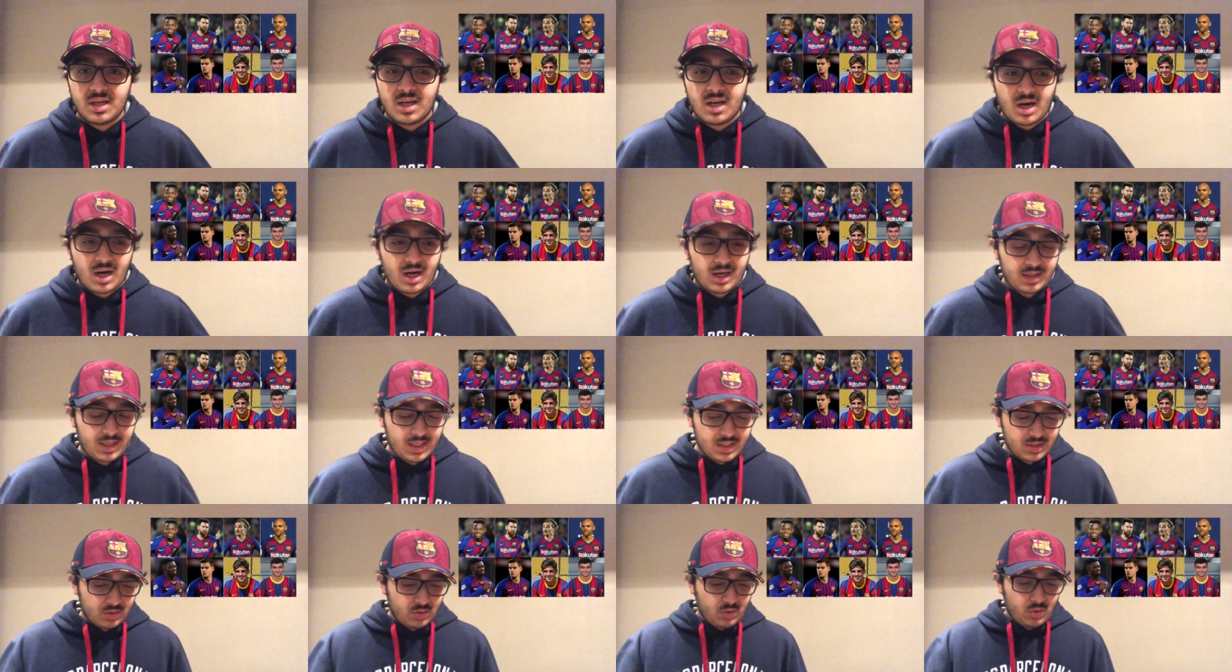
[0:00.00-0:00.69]
Our
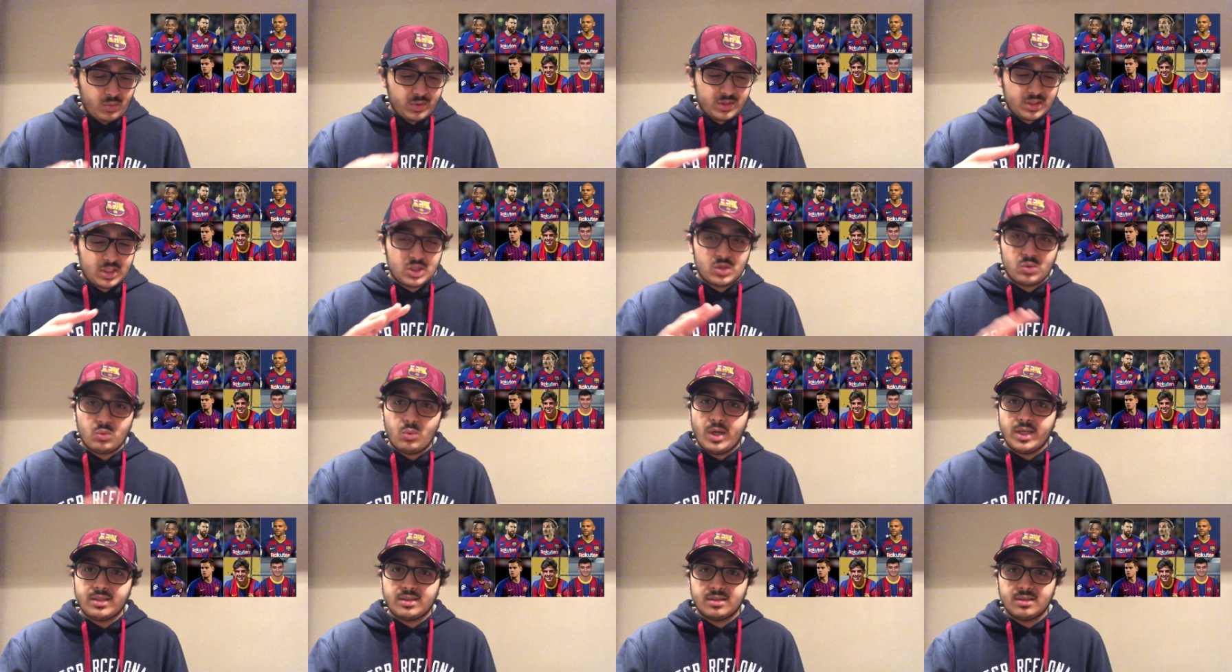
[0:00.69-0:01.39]
last goal was a
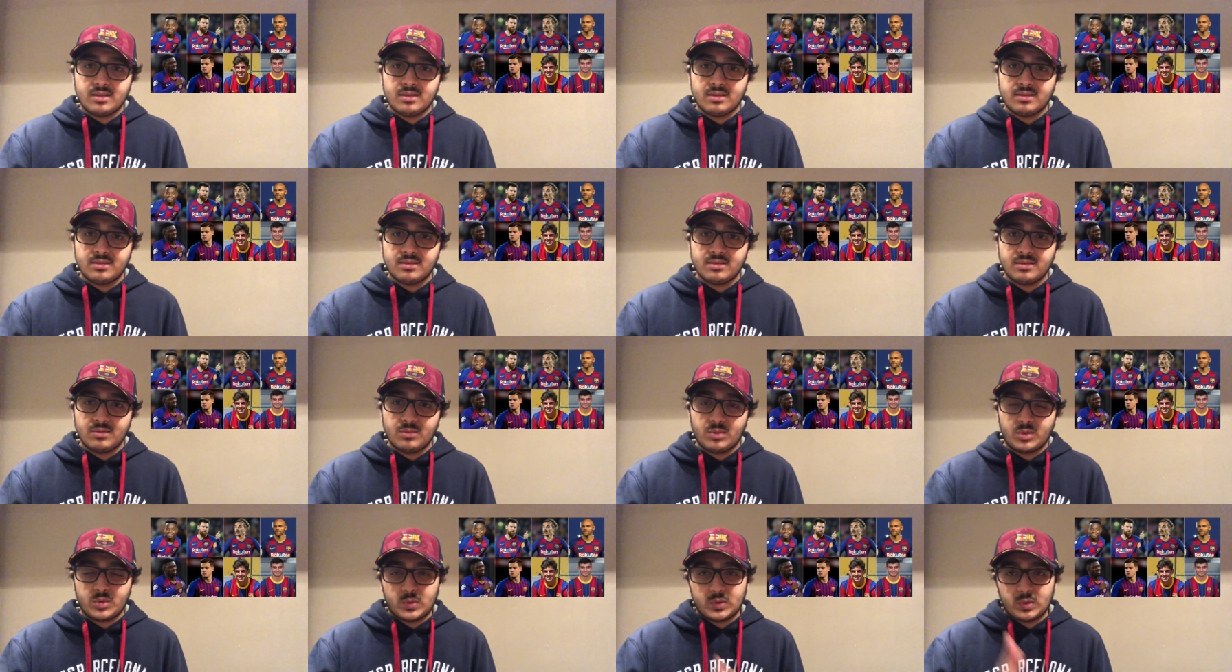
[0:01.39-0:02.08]
sweat,
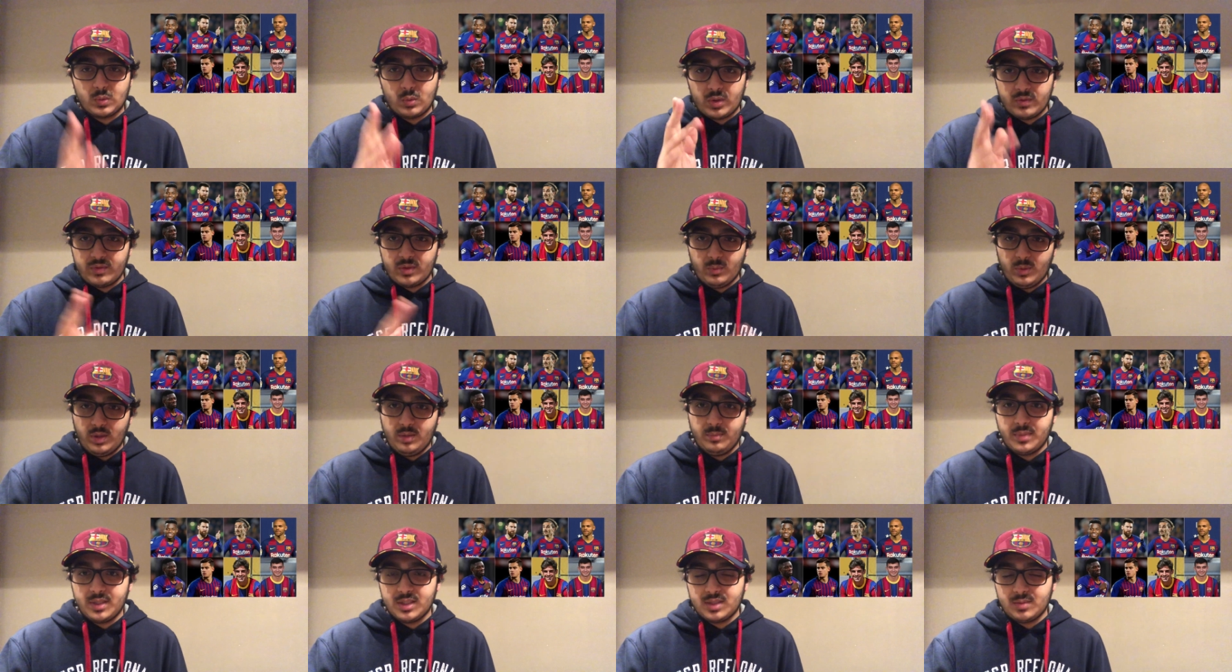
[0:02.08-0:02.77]
which was a
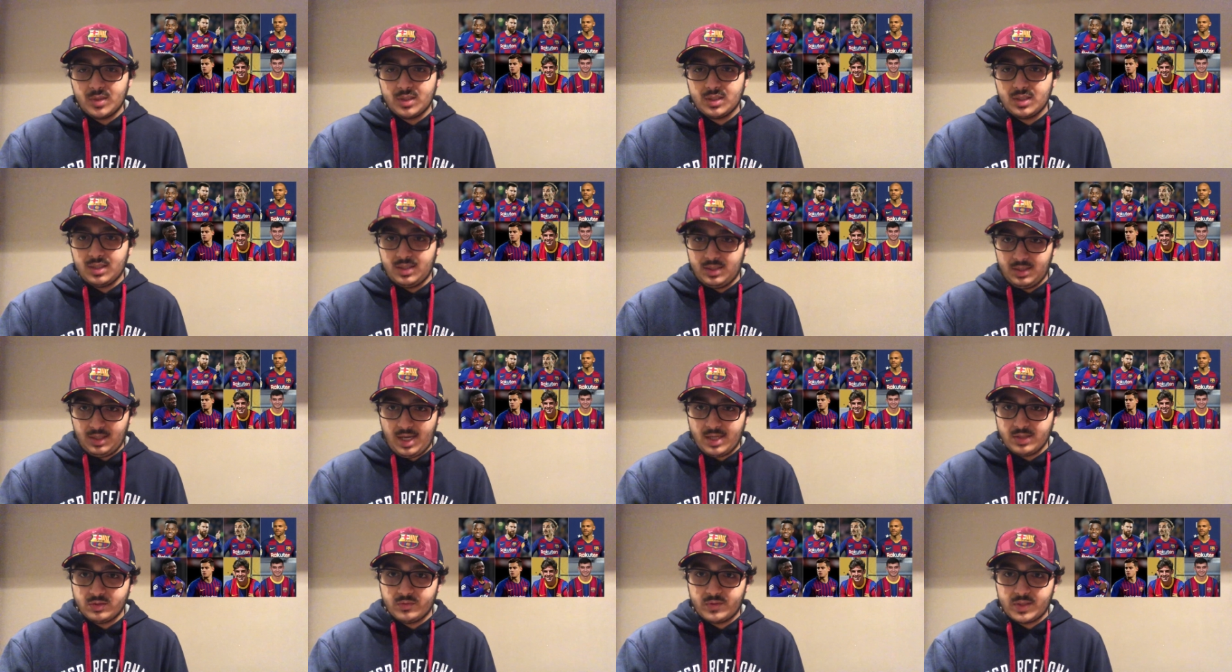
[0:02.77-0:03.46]
1v1 based on
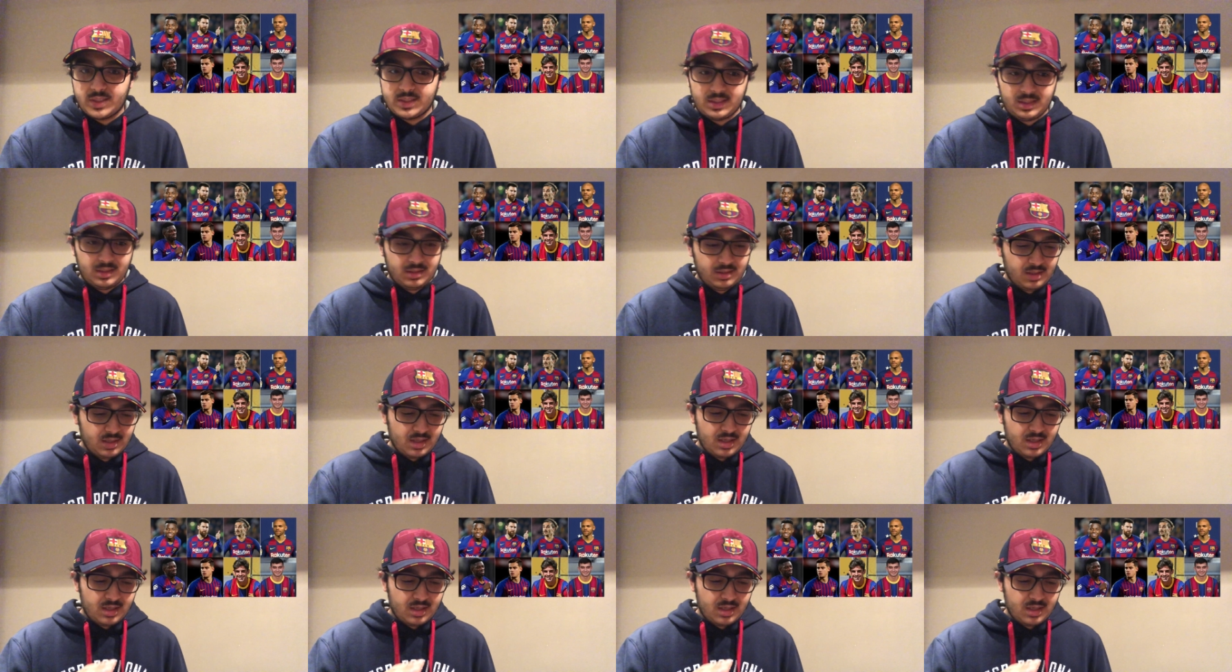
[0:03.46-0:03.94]
Ansu Fati.